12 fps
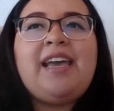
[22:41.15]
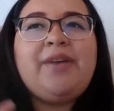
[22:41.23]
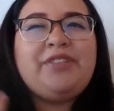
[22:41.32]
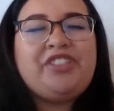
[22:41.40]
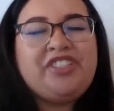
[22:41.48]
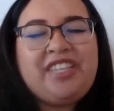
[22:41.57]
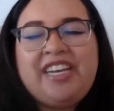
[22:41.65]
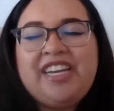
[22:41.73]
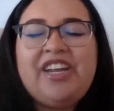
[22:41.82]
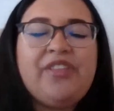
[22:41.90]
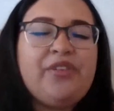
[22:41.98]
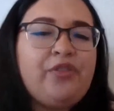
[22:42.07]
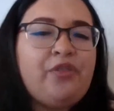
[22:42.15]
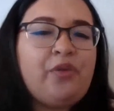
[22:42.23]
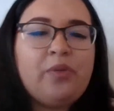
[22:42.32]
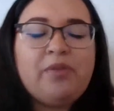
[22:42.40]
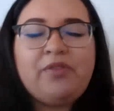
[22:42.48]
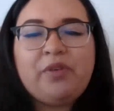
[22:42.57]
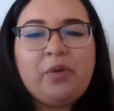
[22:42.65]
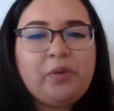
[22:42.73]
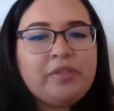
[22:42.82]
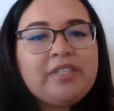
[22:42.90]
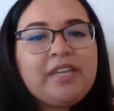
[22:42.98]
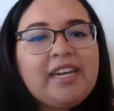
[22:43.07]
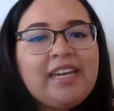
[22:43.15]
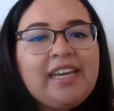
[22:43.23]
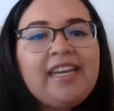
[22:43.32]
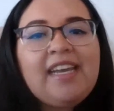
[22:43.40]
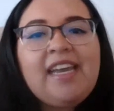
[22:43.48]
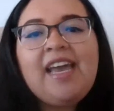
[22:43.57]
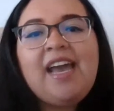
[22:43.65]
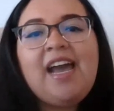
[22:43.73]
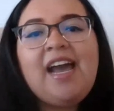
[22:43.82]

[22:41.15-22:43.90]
it was just like another form of goal setting.